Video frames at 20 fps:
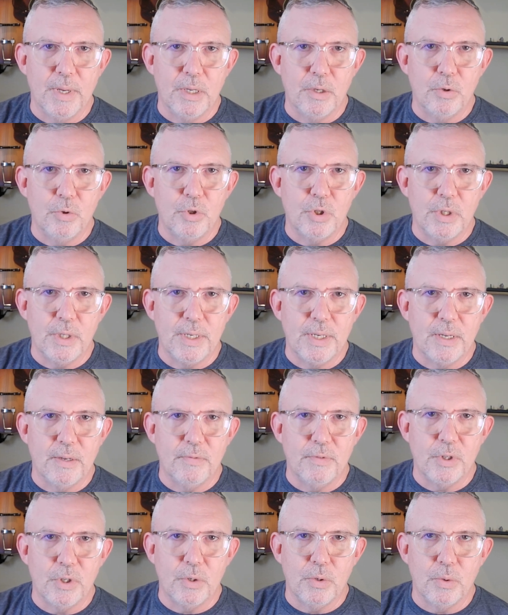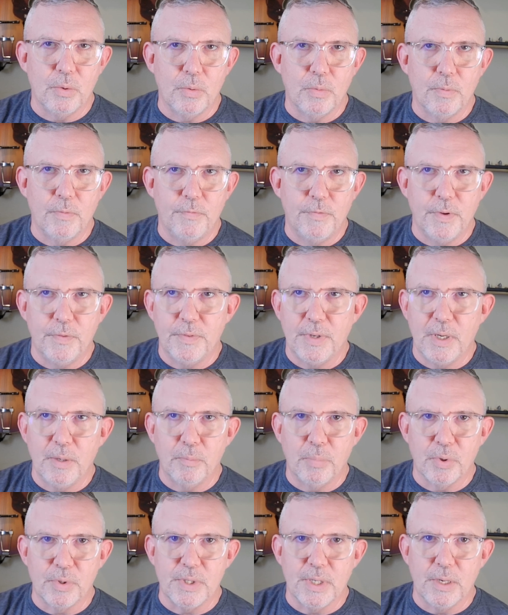it usually gives you
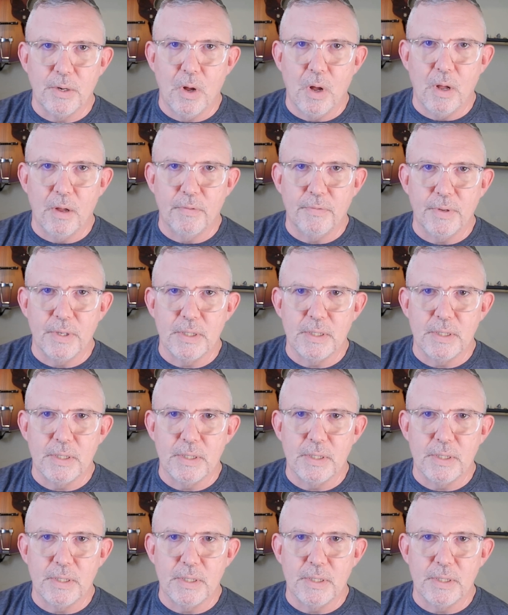15% off.